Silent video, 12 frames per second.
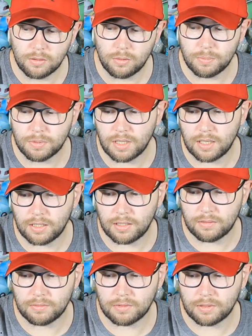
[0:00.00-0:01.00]
Oops,
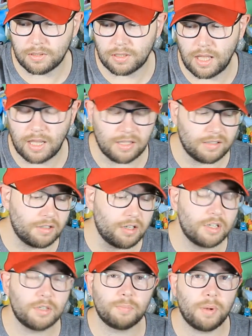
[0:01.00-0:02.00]
that you
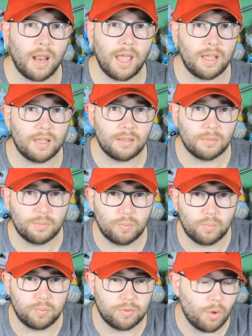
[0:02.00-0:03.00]
can just play.
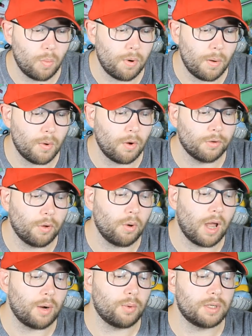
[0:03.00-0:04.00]
No problem at all, no
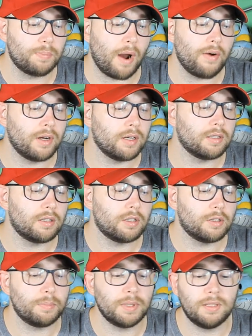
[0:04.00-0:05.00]
language barrier there
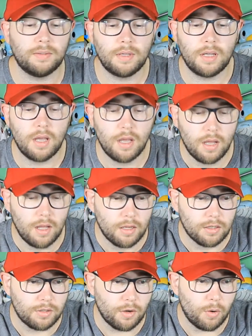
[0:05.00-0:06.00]
should be.
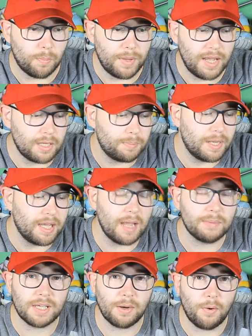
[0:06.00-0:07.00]
So PSP
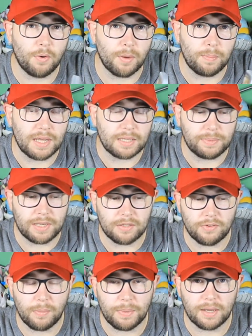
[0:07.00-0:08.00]
games, I don't own a PSP,
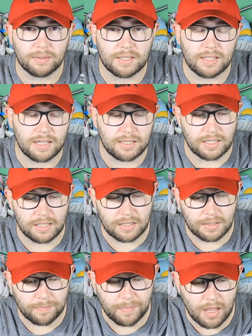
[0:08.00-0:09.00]
so I've not been able to test
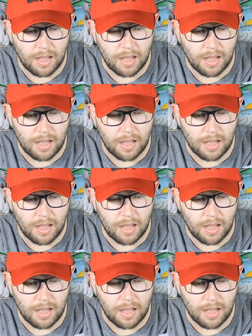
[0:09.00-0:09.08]
these.